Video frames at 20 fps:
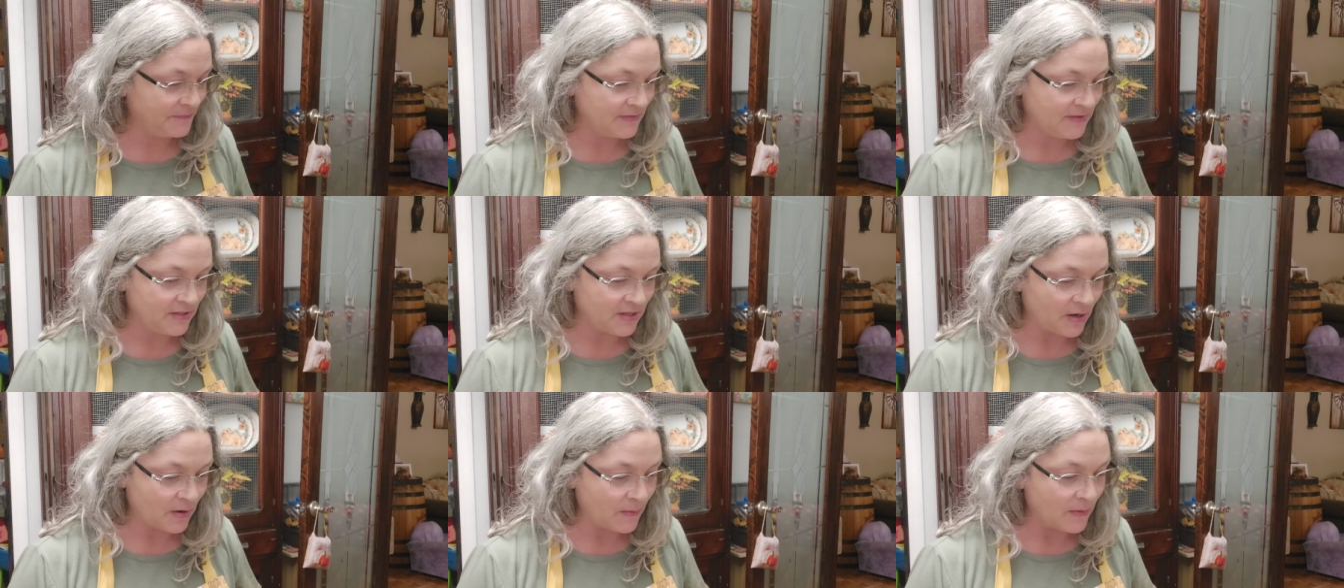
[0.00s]

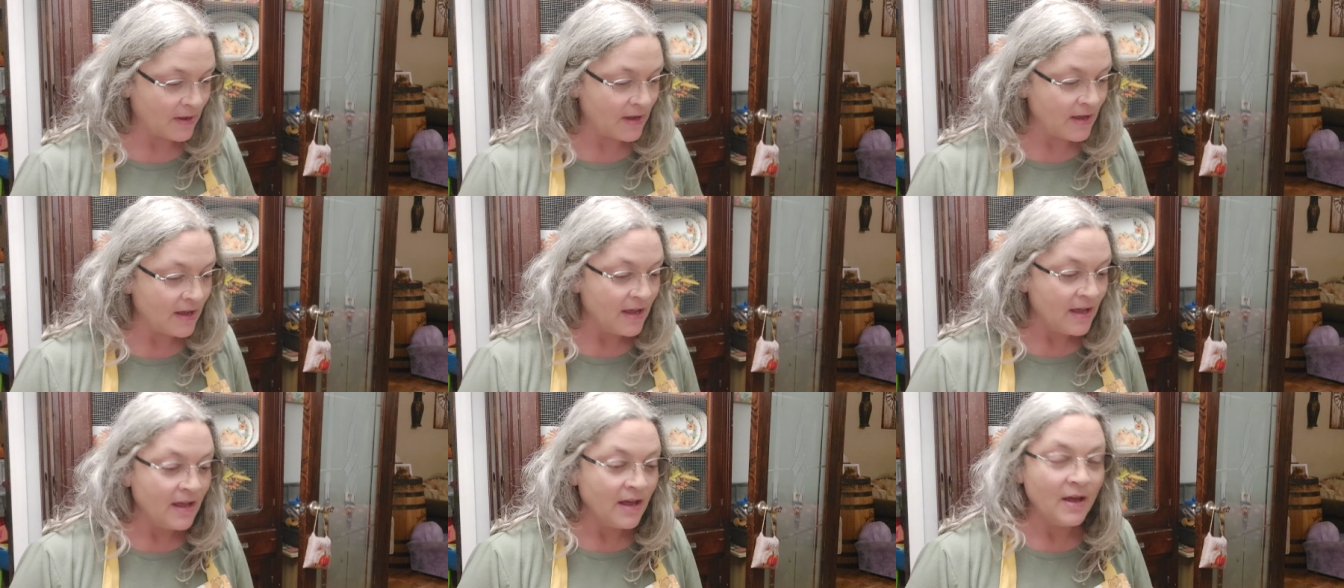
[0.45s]
So,
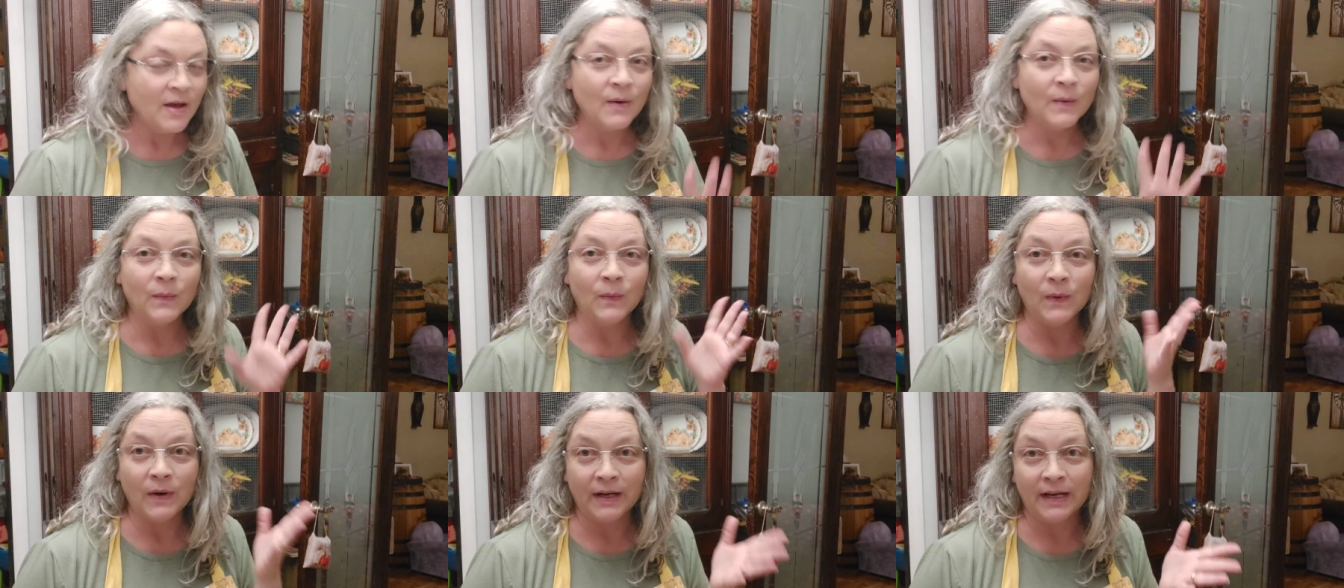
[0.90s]

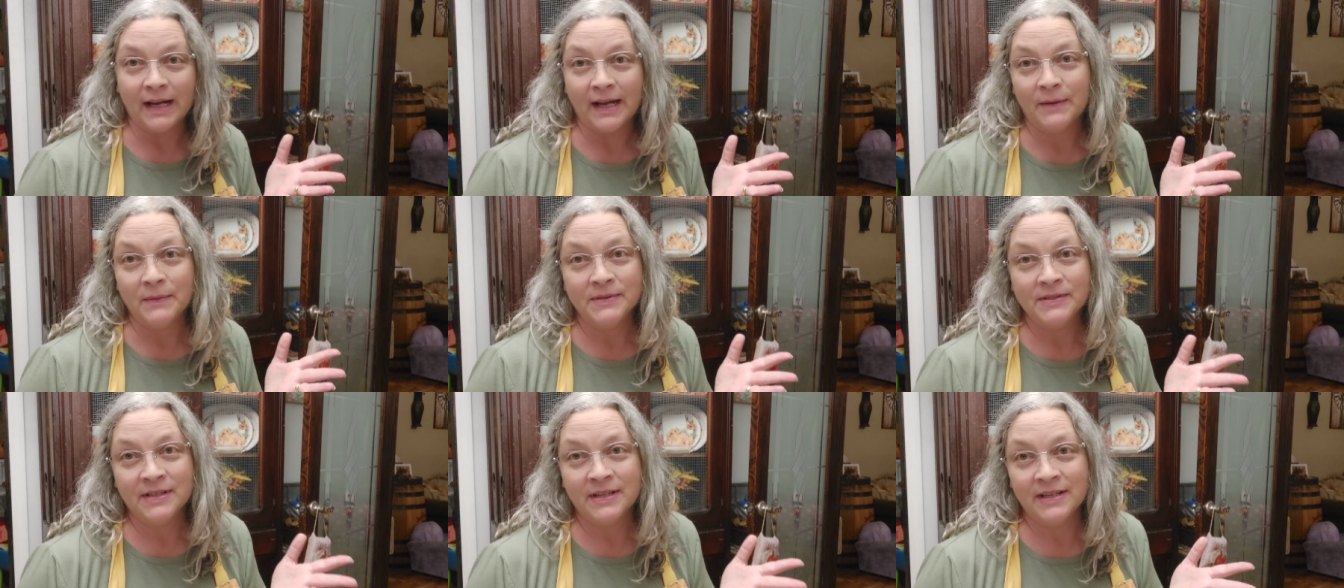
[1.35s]
what I
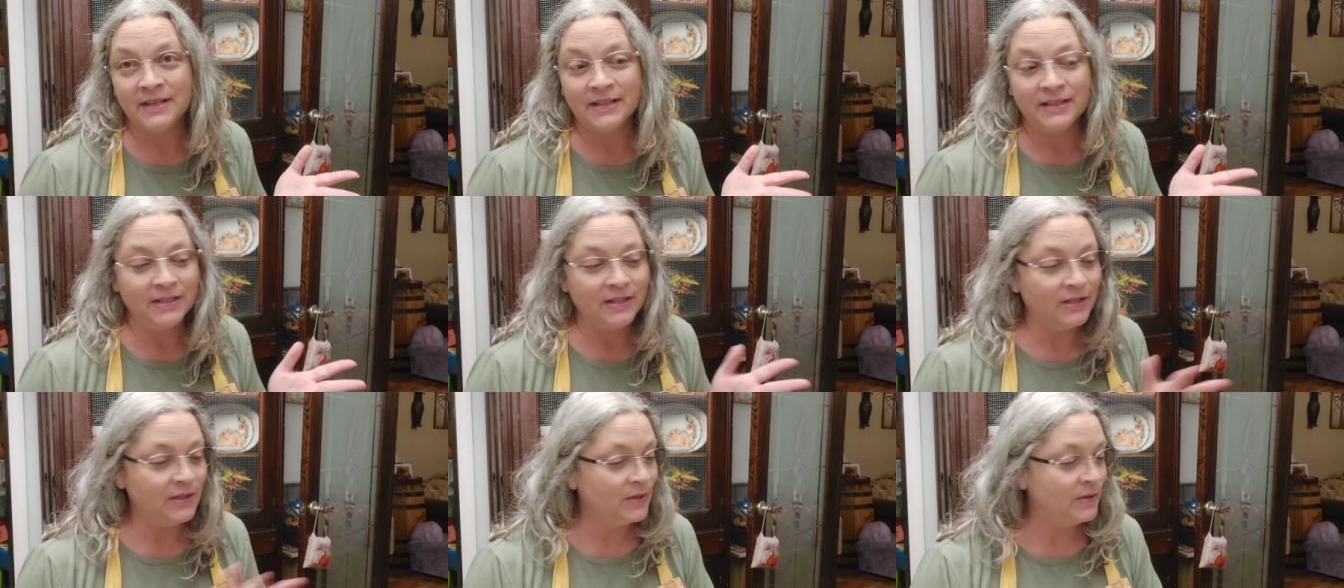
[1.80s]
was going to
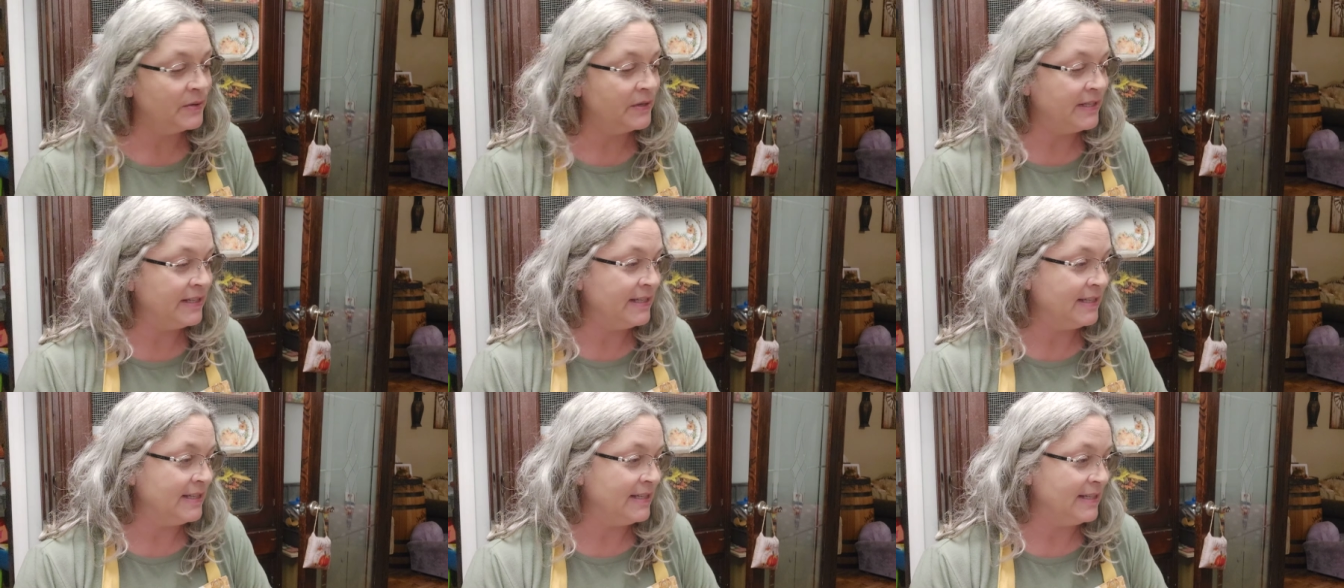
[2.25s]
do
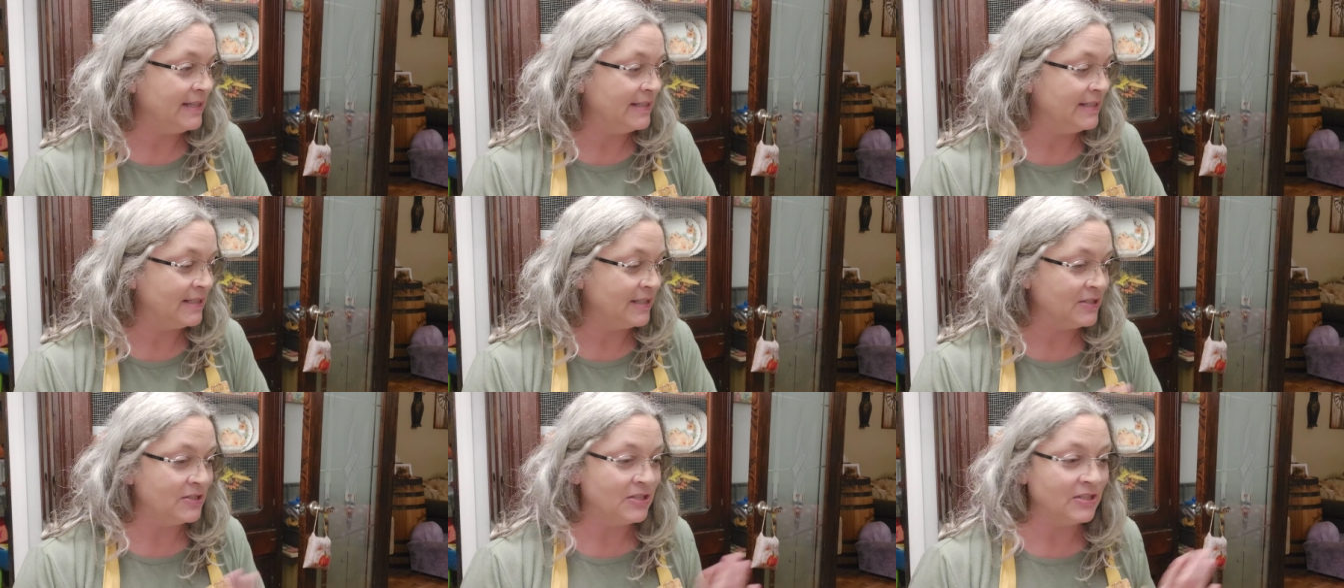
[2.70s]

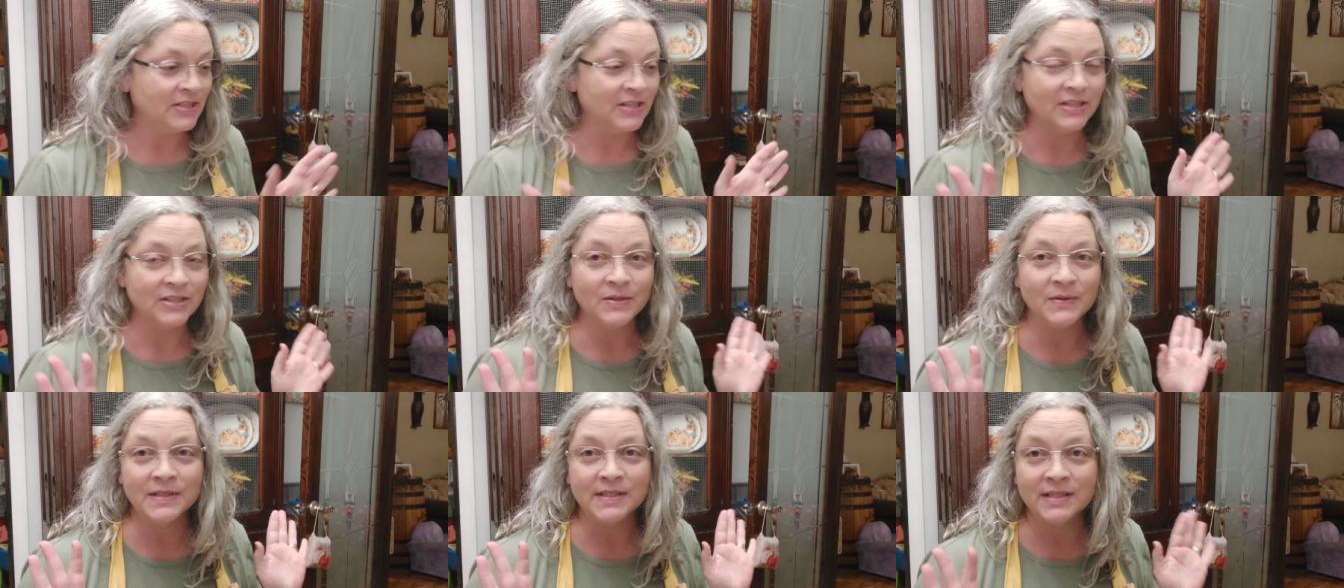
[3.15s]
is I was just
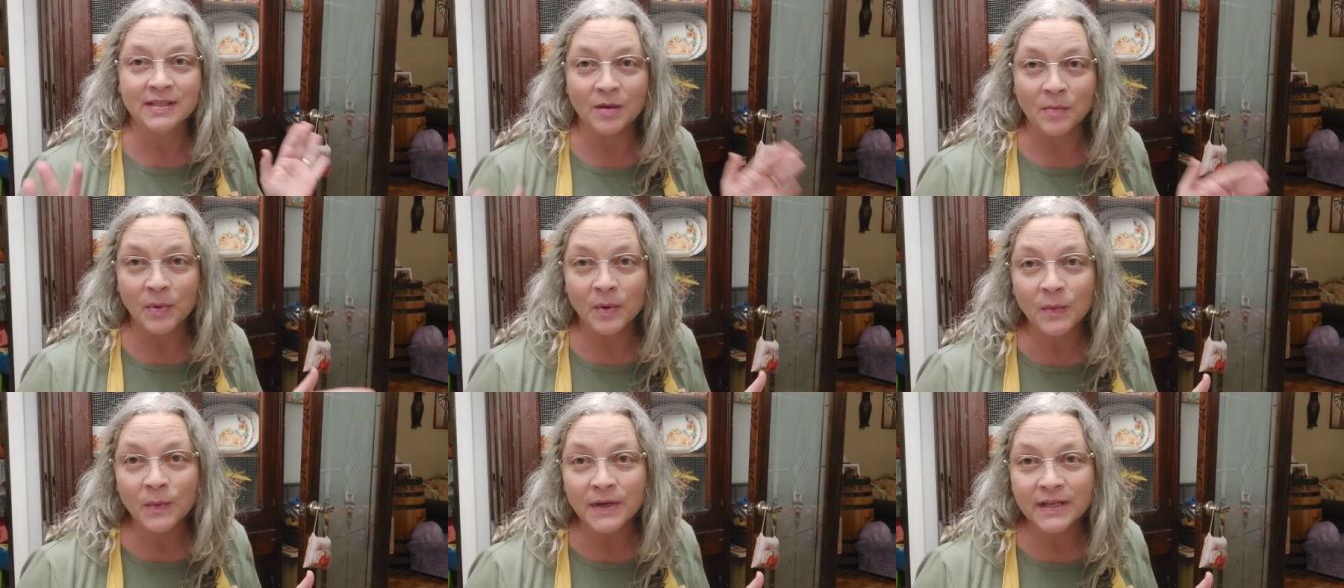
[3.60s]
going to do a
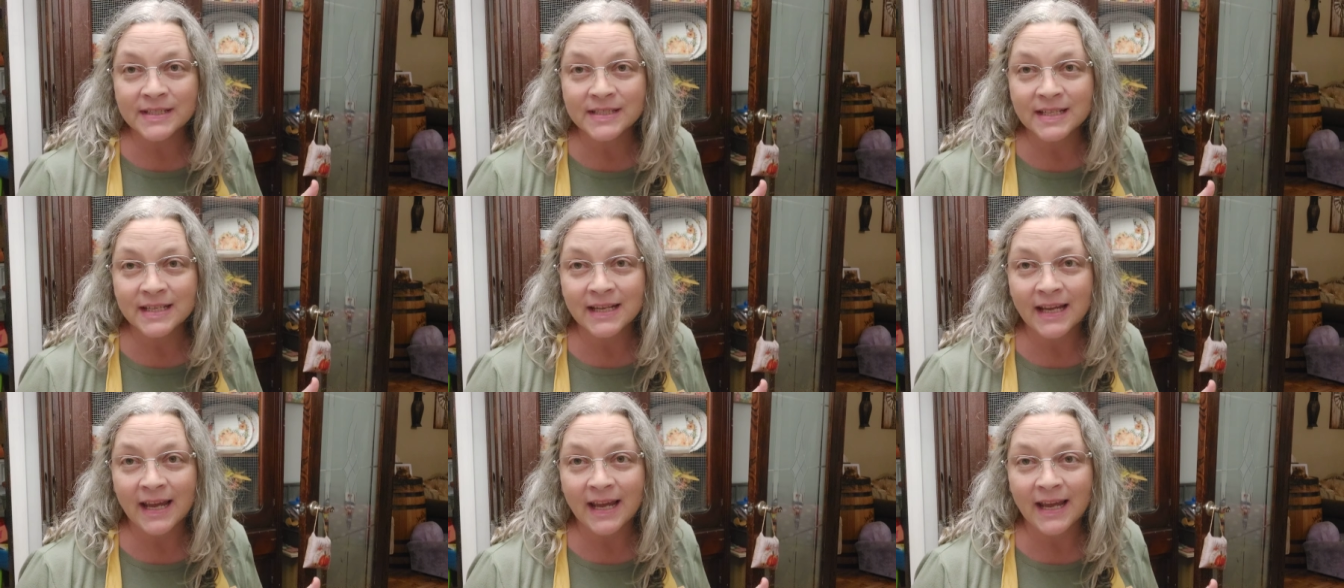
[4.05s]
simple one
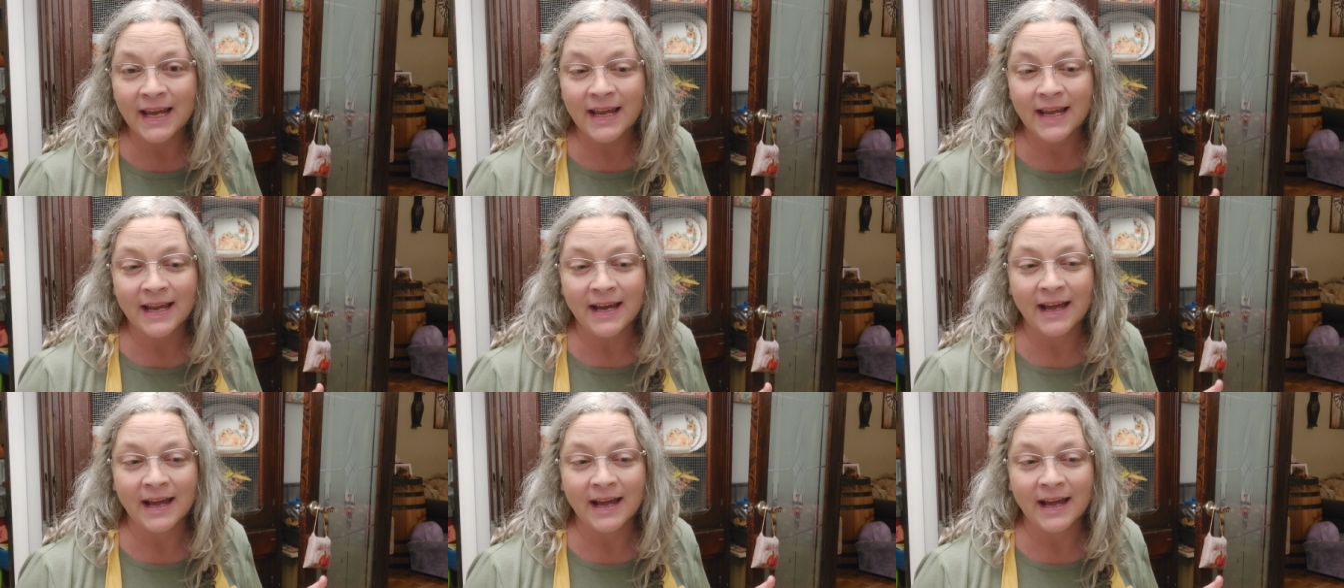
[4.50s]
today.